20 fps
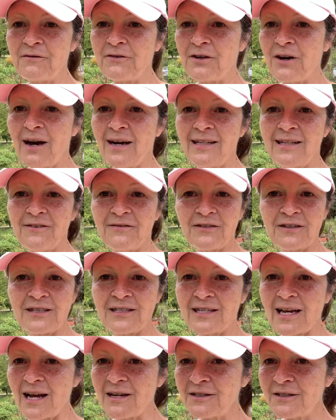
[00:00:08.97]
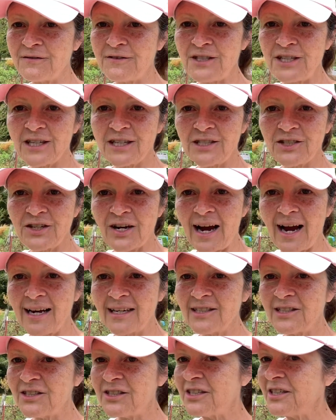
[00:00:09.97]
tried different styles of chicken
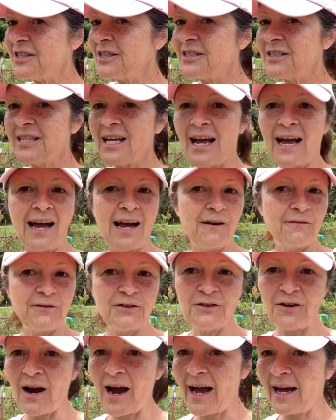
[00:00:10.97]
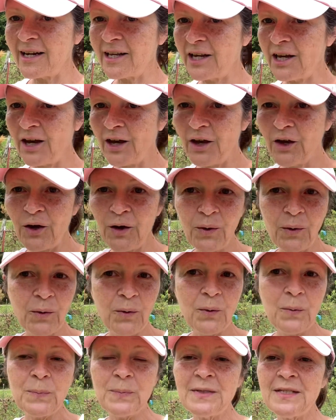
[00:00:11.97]
tractors. I've tried
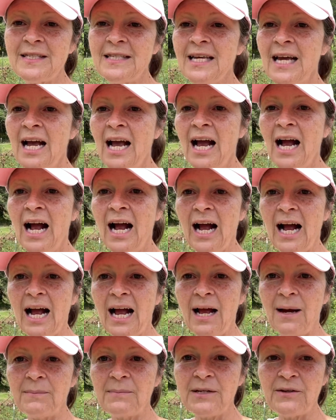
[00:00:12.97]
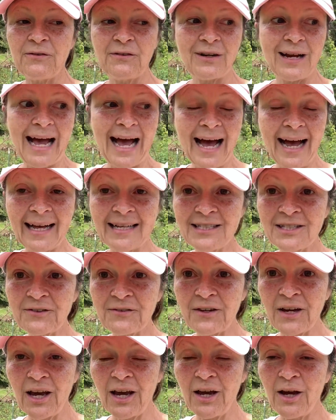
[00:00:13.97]
Coops, different kinds
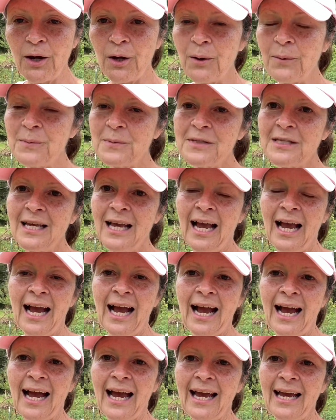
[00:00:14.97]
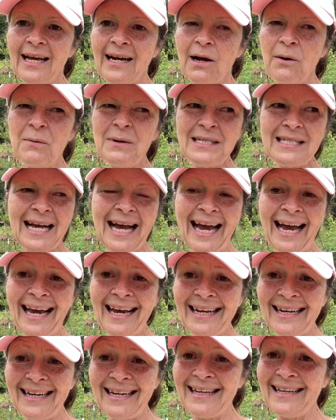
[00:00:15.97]
of Coops, and I always
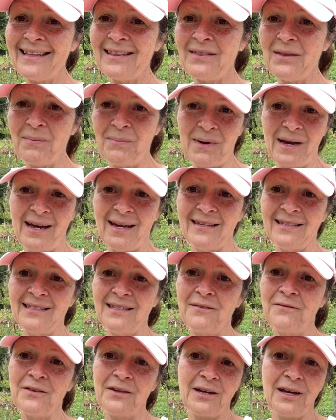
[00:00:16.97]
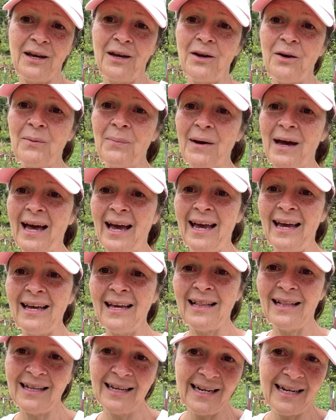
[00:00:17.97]
hated the mess of the Coop. I hate
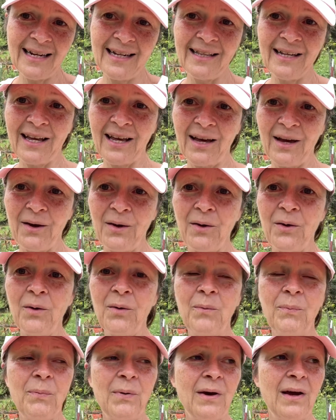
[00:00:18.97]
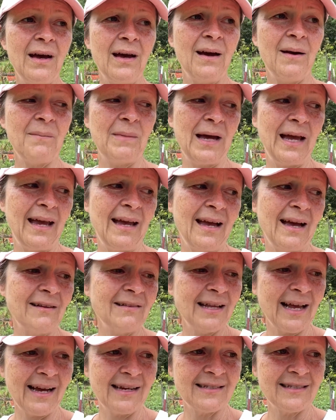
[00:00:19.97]
cleaning the Coop. I hate how
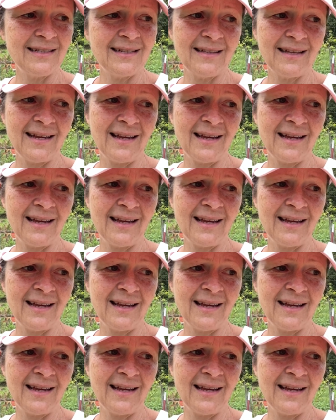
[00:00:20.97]
nasty they